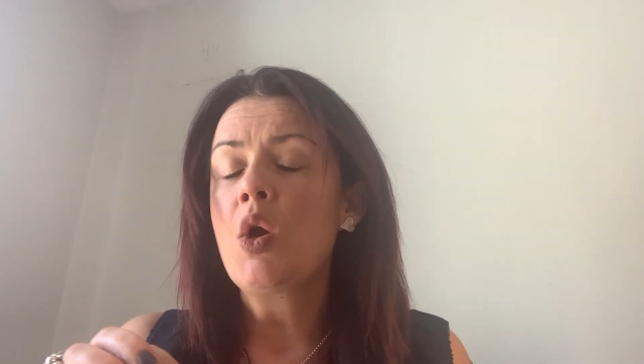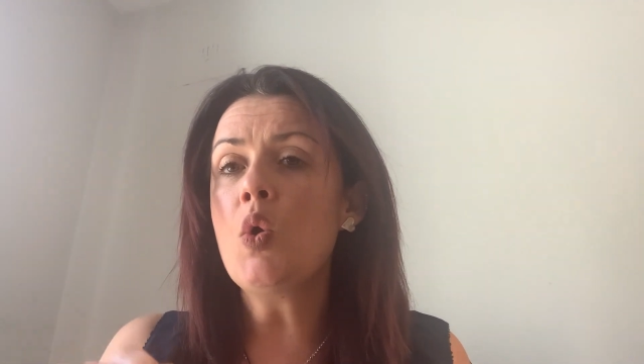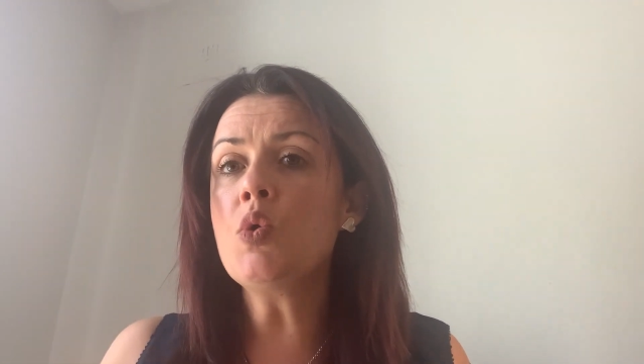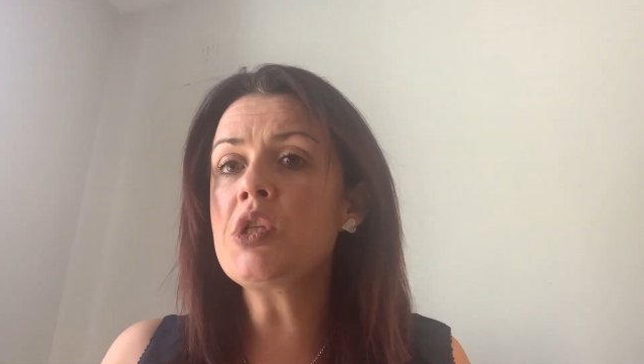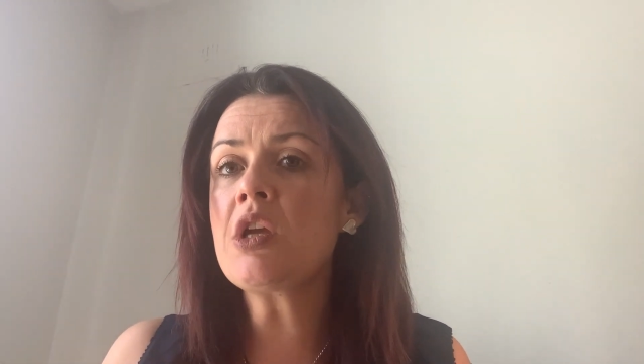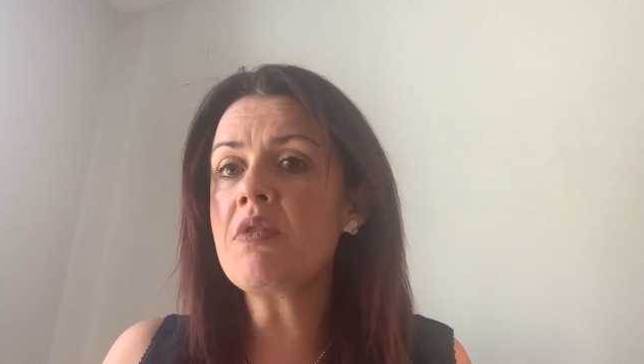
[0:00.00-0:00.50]

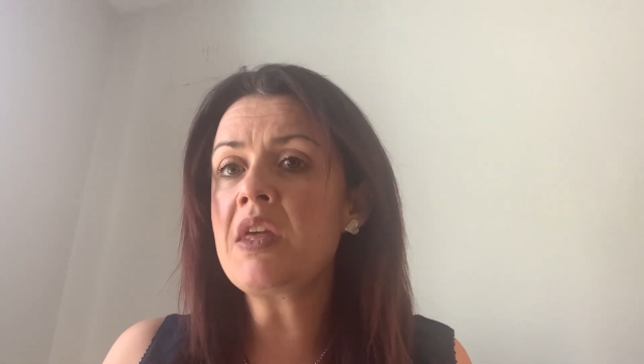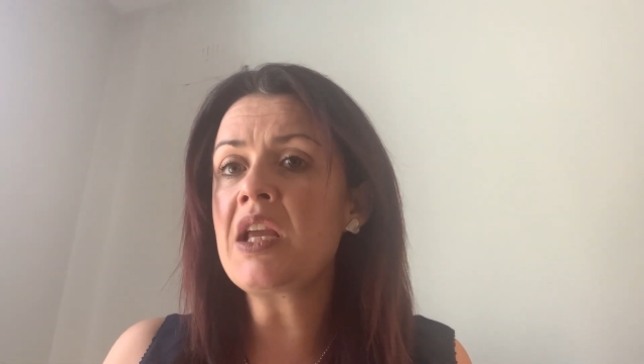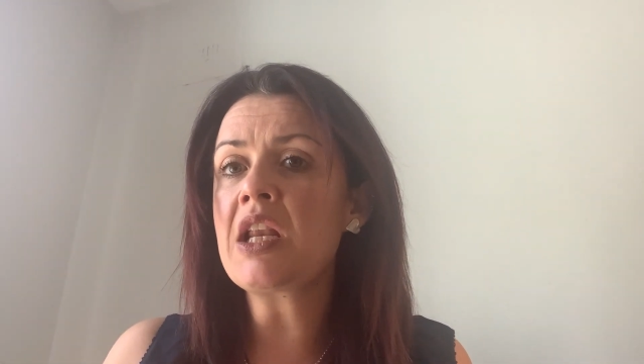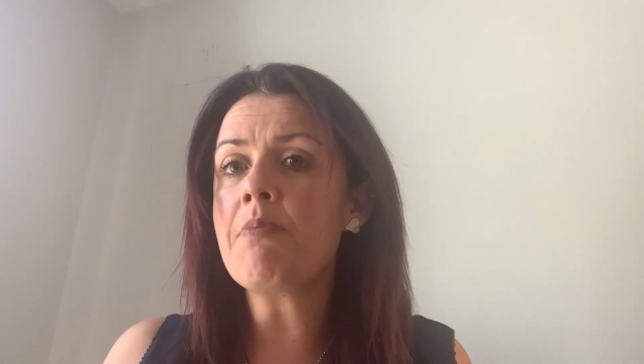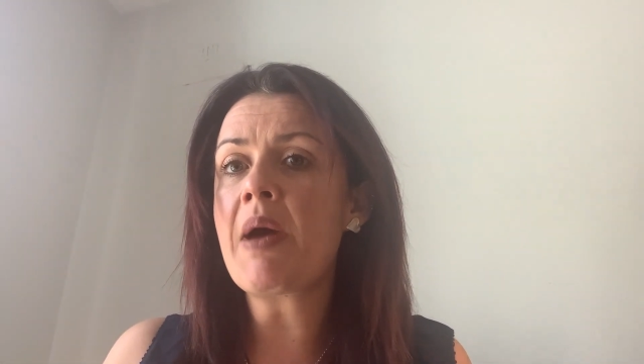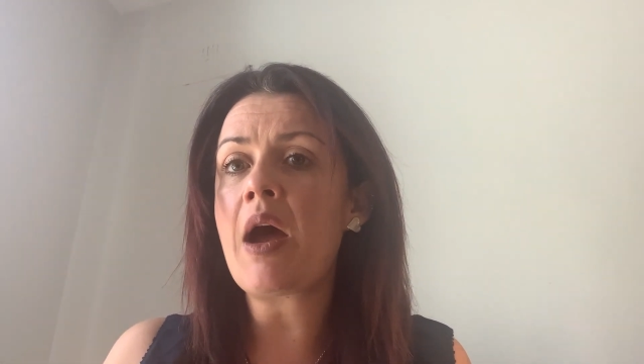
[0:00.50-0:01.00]
Also
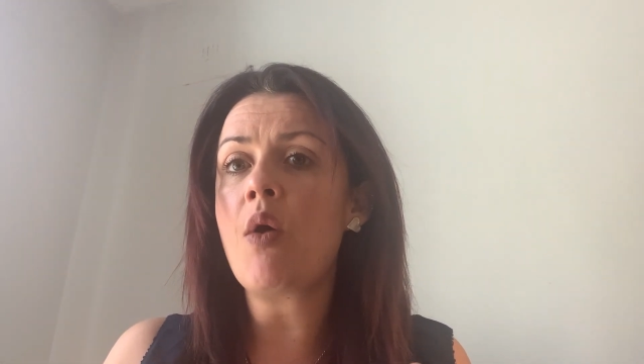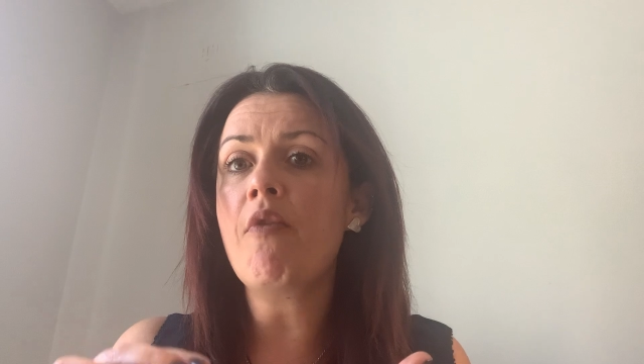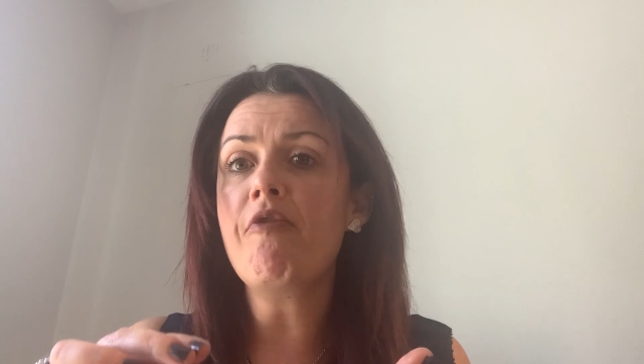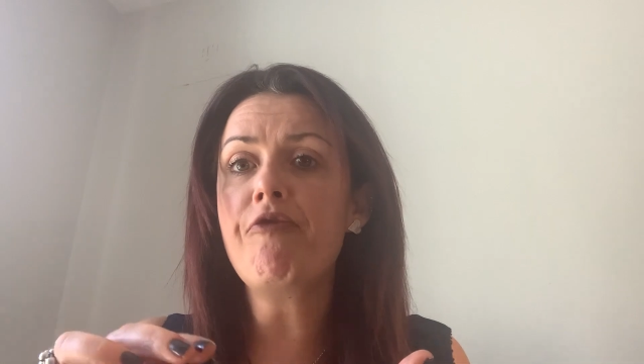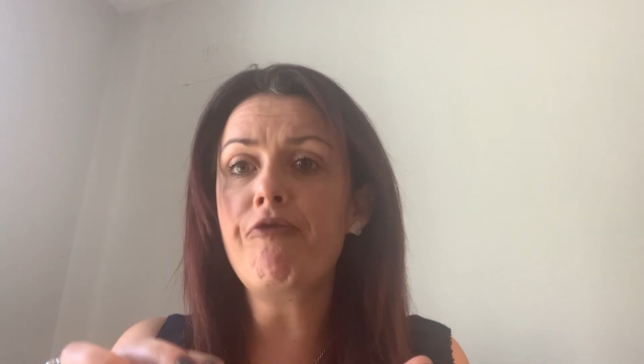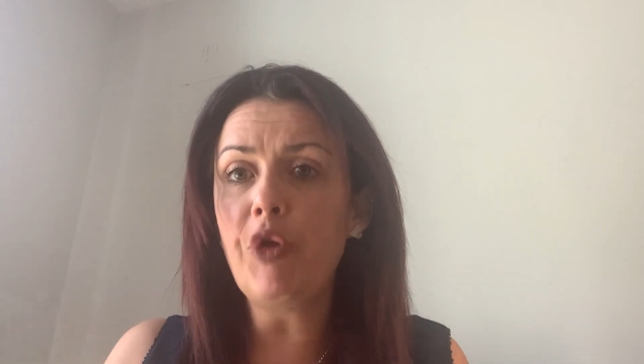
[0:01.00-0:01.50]
thinking
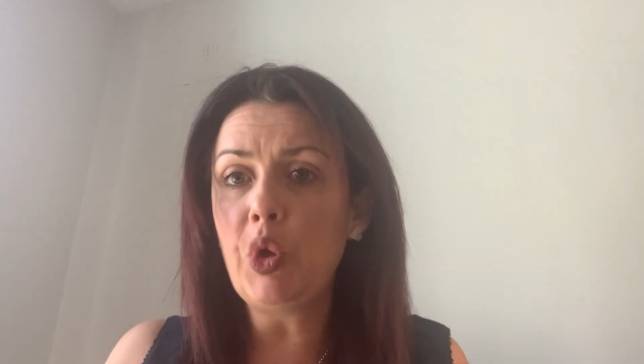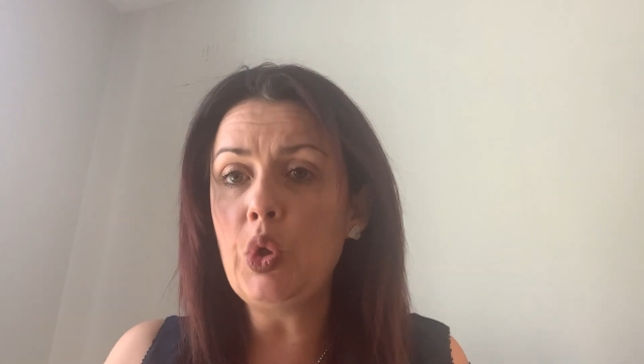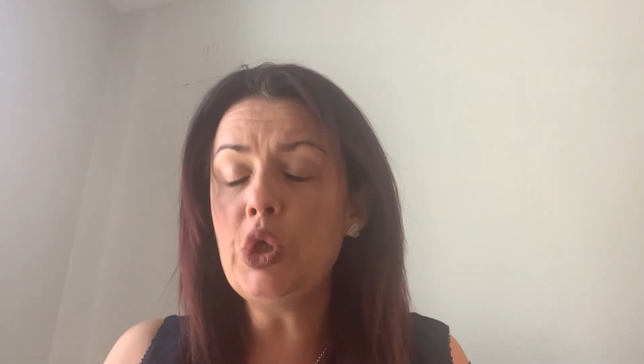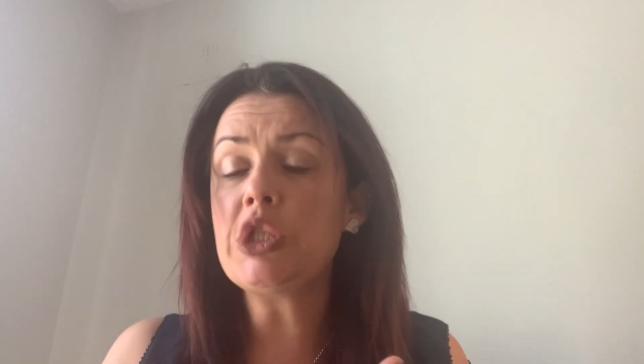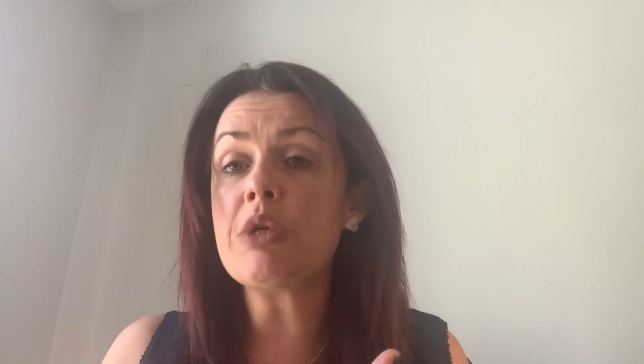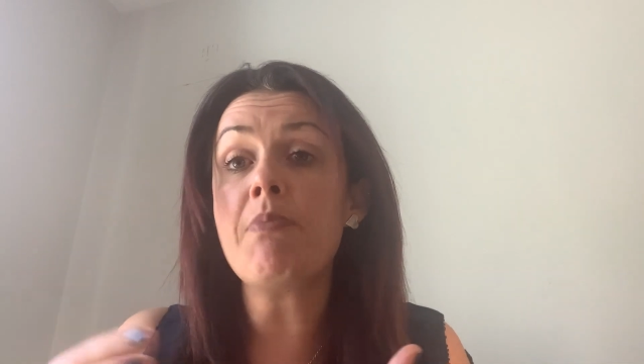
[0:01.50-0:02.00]
about
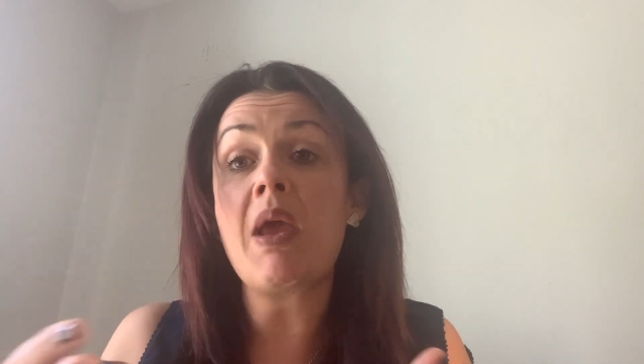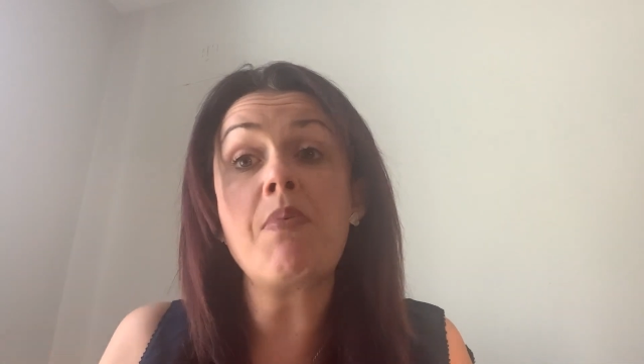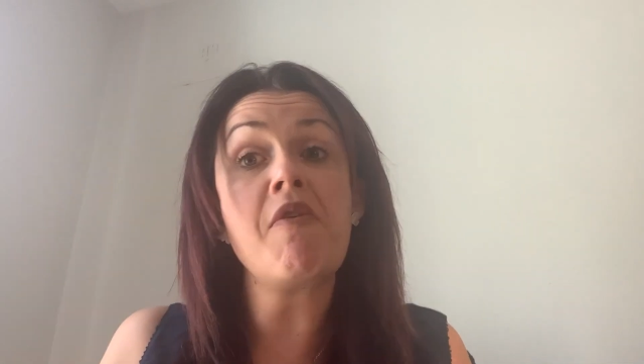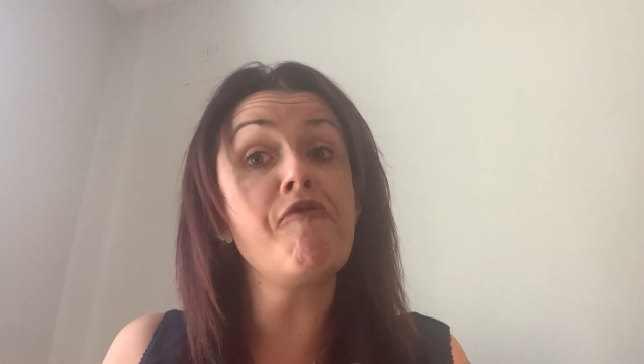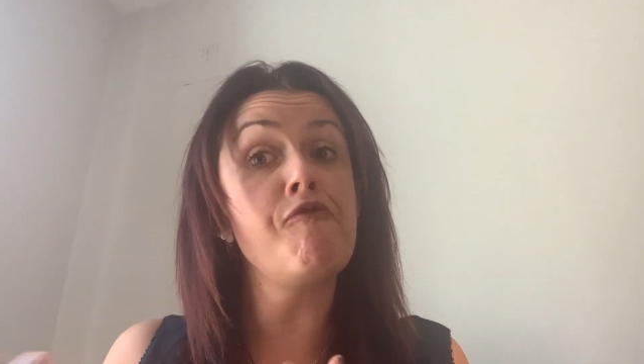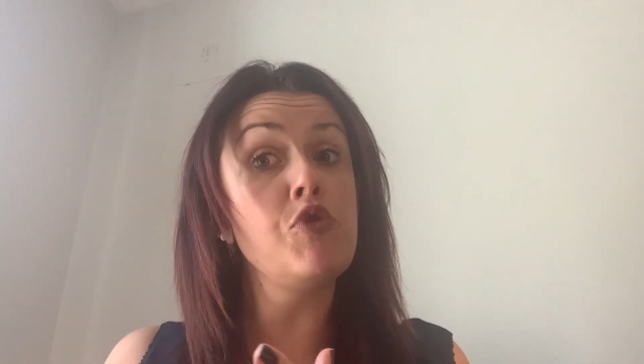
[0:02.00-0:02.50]
food and
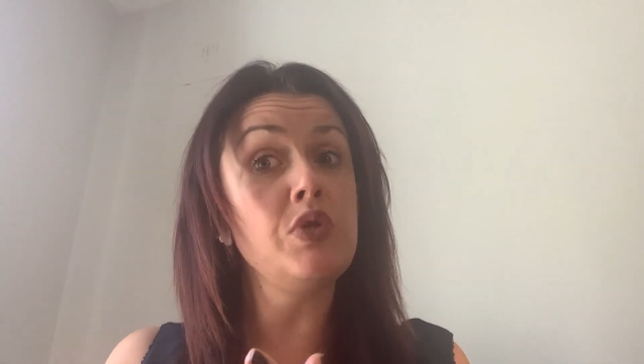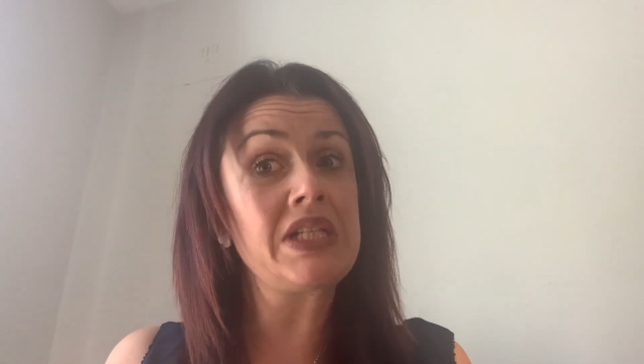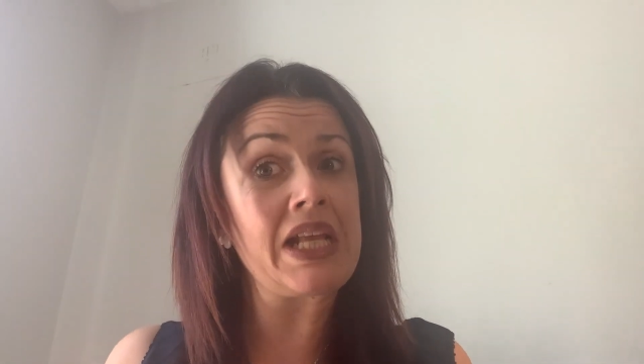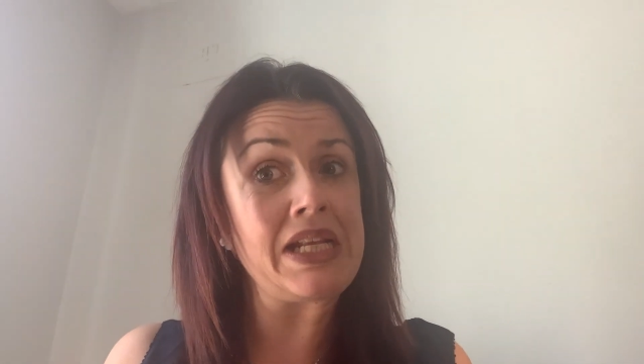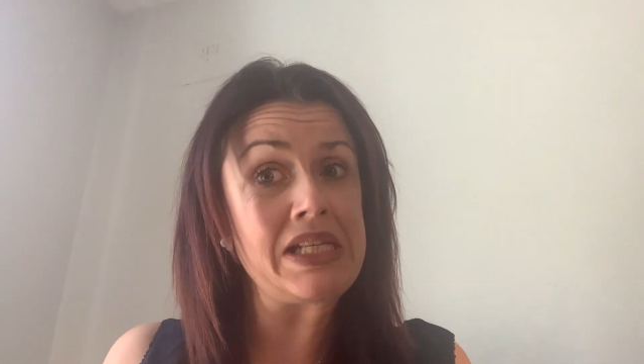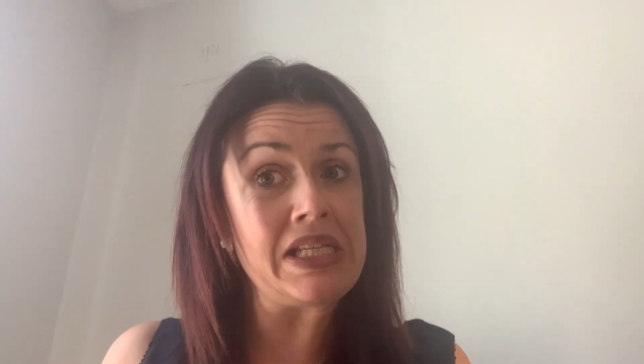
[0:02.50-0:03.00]
maybe food
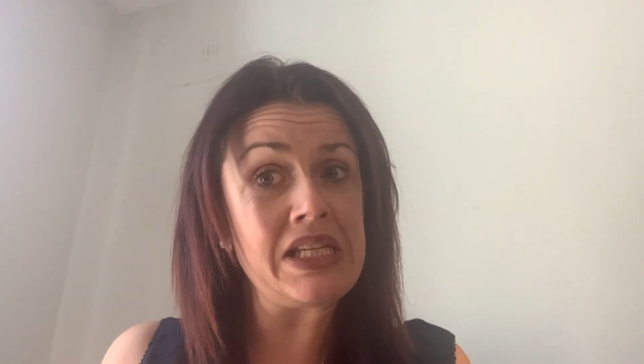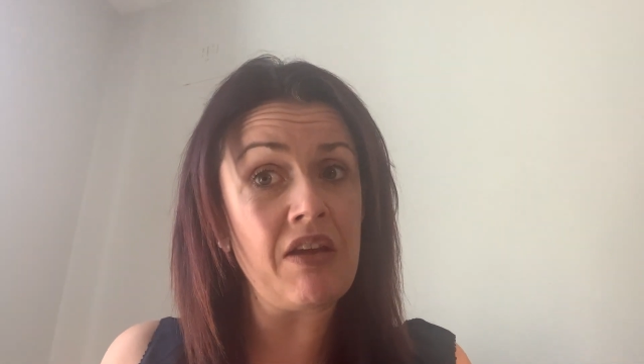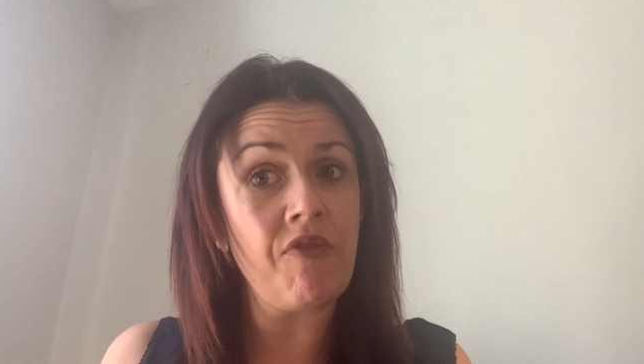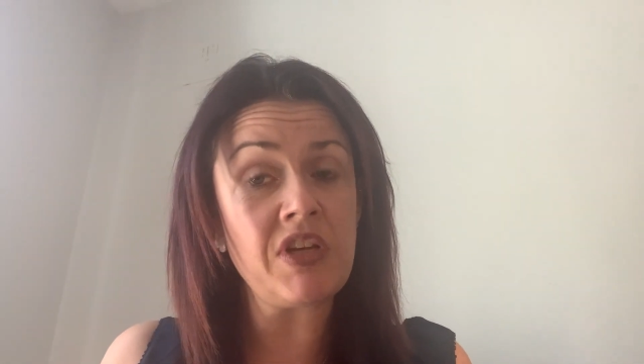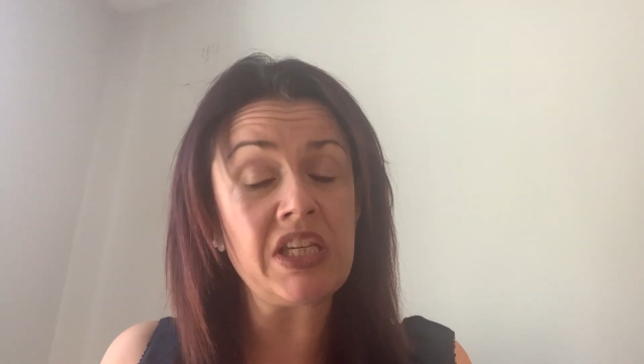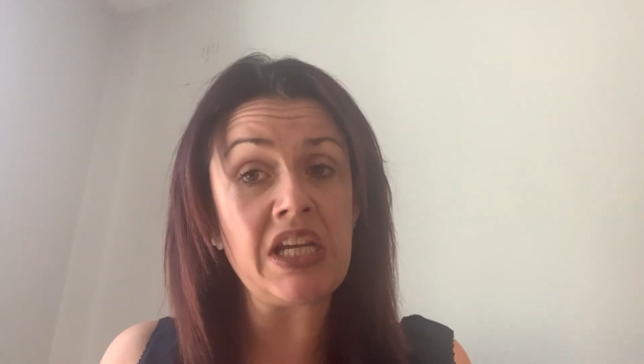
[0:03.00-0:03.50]

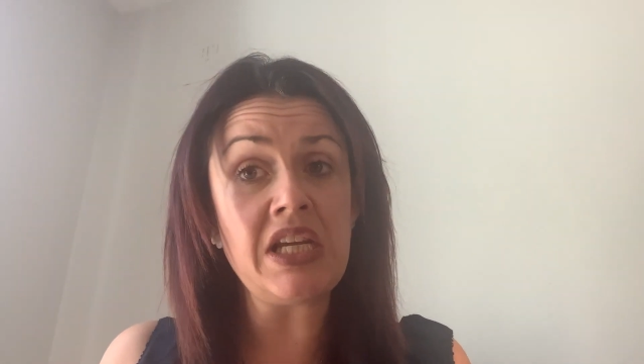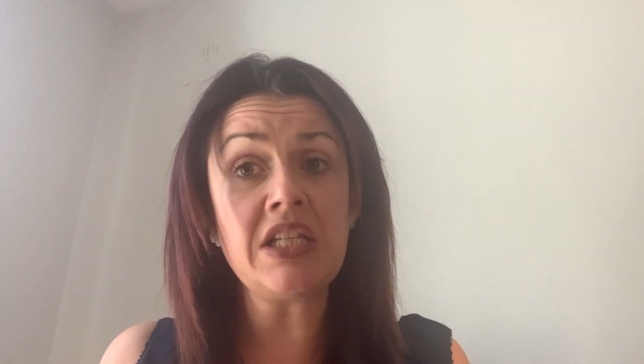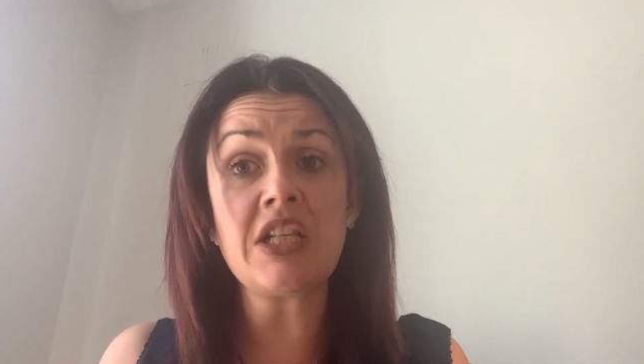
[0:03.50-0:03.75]
sensitivity.